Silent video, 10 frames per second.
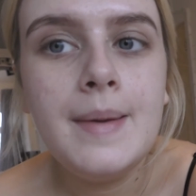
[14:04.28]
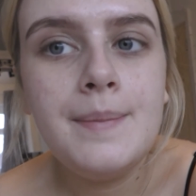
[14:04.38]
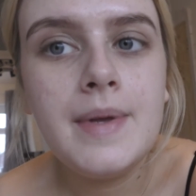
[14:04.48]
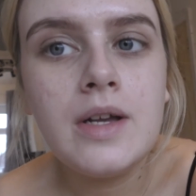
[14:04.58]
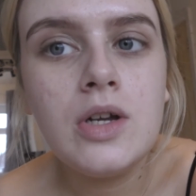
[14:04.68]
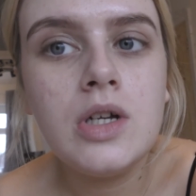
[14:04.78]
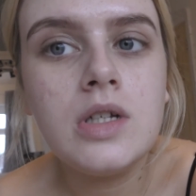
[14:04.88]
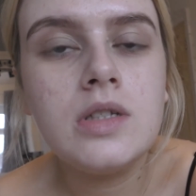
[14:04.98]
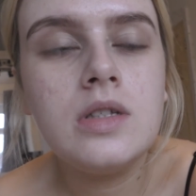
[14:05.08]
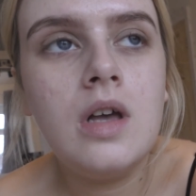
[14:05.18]

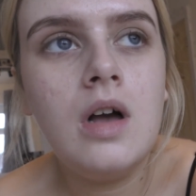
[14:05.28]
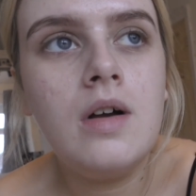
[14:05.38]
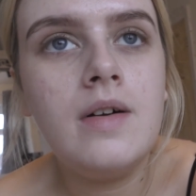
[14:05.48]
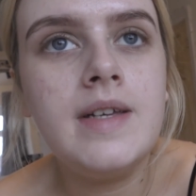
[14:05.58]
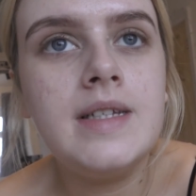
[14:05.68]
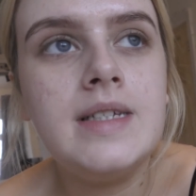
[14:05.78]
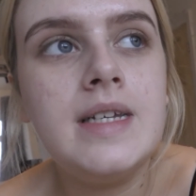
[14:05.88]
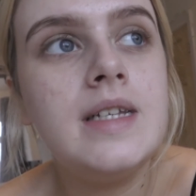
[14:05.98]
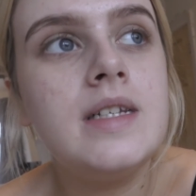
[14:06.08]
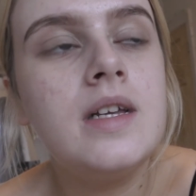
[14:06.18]
because I
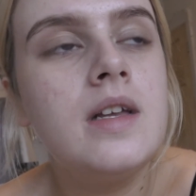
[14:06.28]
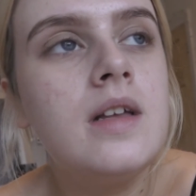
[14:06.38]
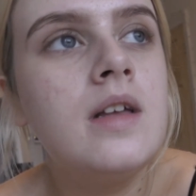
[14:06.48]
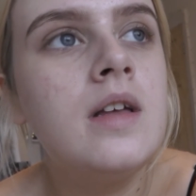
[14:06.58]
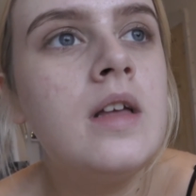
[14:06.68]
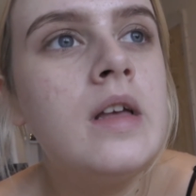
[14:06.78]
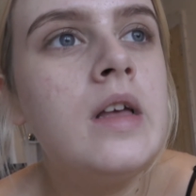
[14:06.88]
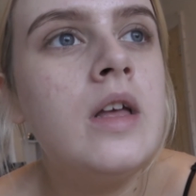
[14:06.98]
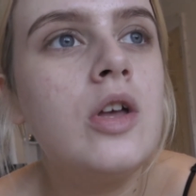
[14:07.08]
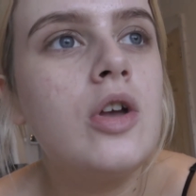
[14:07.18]
did
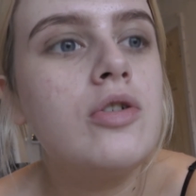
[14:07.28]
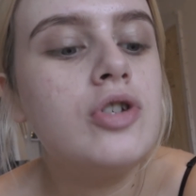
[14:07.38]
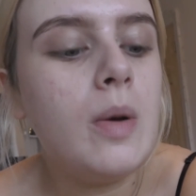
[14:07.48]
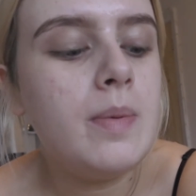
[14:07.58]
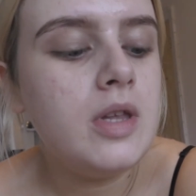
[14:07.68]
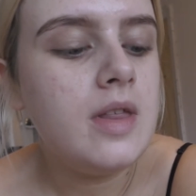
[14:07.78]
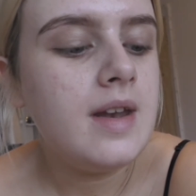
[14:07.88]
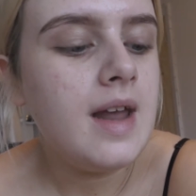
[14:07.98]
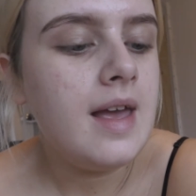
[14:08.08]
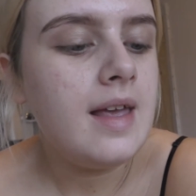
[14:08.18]
go shopping the other
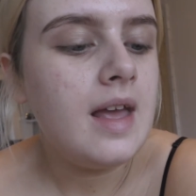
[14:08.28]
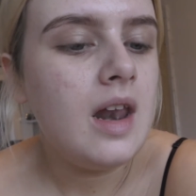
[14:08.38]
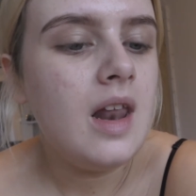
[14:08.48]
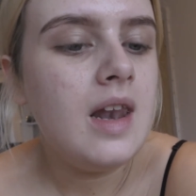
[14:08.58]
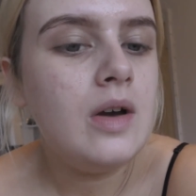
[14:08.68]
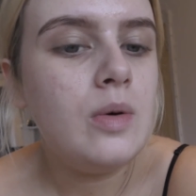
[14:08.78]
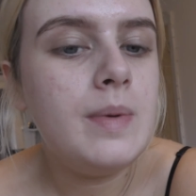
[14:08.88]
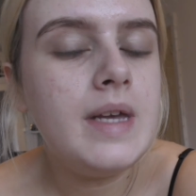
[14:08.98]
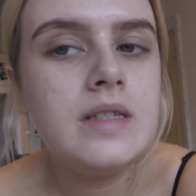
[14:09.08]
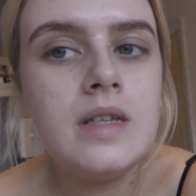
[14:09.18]
day and get like little
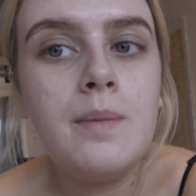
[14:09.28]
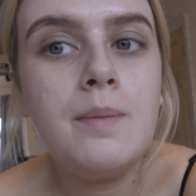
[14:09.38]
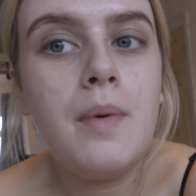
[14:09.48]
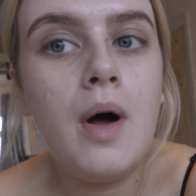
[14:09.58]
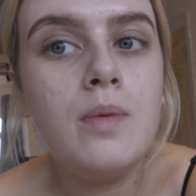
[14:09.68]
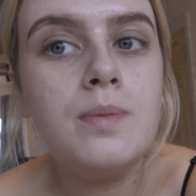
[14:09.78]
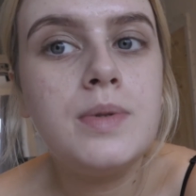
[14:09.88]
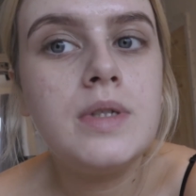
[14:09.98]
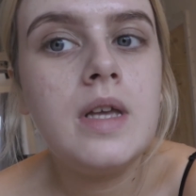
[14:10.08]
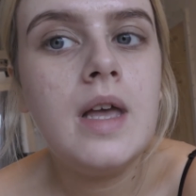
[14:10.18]
bits and
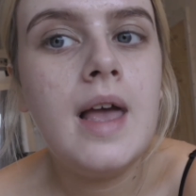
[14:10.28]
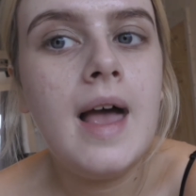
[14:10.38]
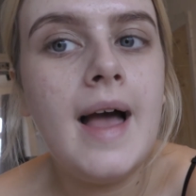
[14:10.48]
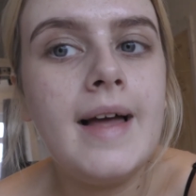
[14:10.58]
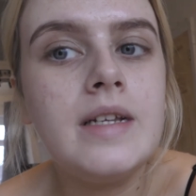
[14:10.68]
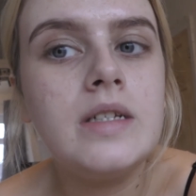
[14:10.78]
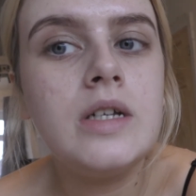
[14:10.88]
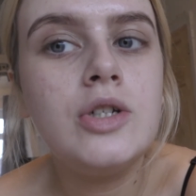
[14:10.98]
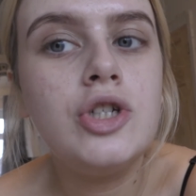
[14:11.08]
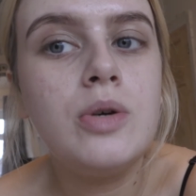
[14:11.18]
bobs and
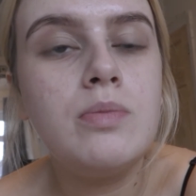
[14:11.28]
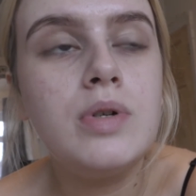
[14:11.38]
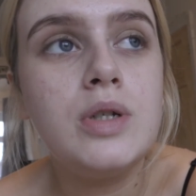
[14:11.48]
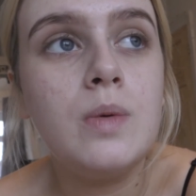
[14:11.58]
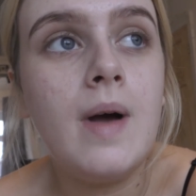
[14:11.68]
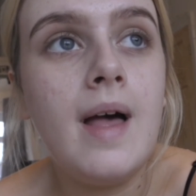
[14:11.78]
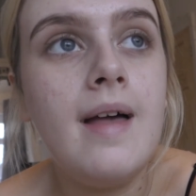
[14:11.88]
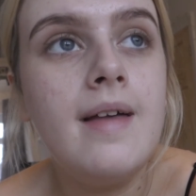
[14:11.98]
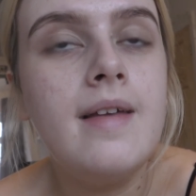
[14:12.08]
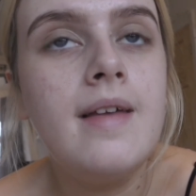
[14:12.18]
a jumper to wear.